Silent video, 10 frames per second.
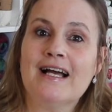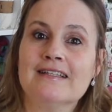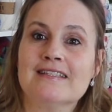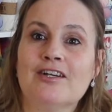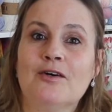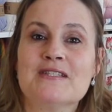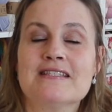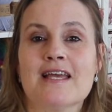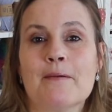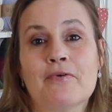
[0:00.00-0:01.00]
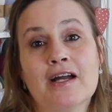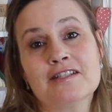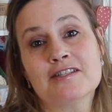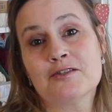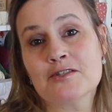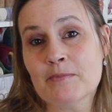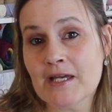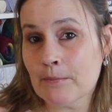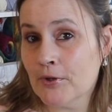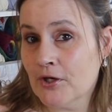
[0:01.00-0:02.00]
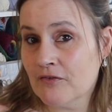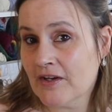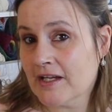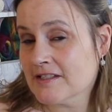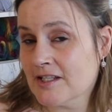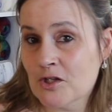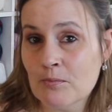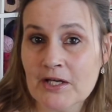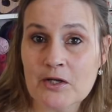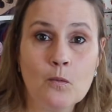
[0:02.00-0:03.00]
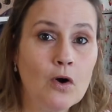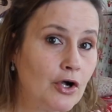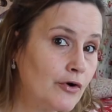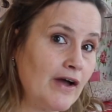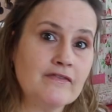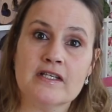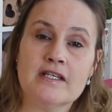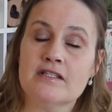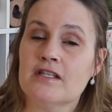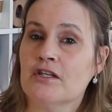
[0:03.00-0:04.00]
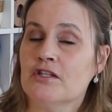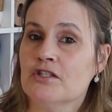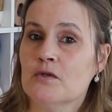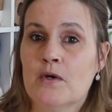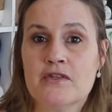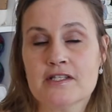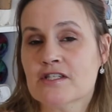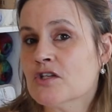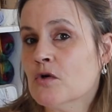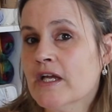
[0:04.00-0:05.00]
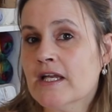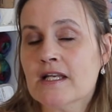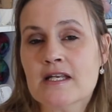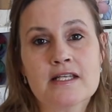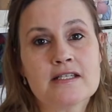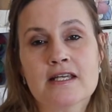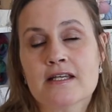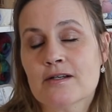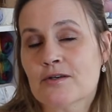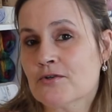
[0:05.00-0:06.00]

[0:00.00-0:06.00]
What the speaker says: As I always say, practice does make perfect, and no matter what craft it is that you do, whether it's sewing, knitting,